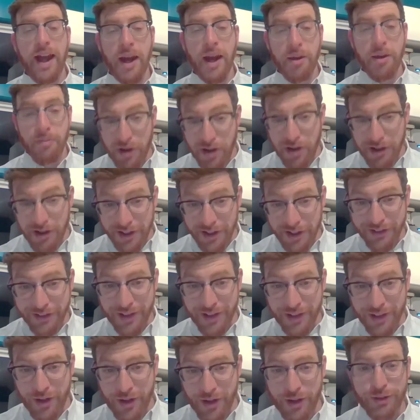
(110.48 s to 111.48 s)
at
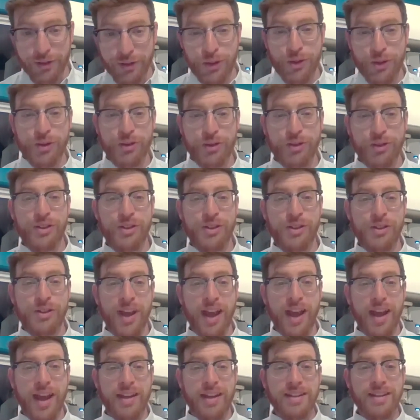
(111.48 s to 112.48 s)

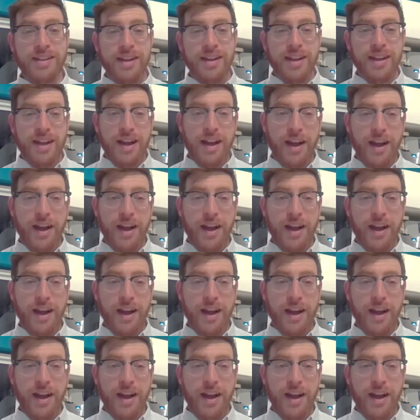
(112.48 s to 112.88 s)
barnetsynagogue.org.uk,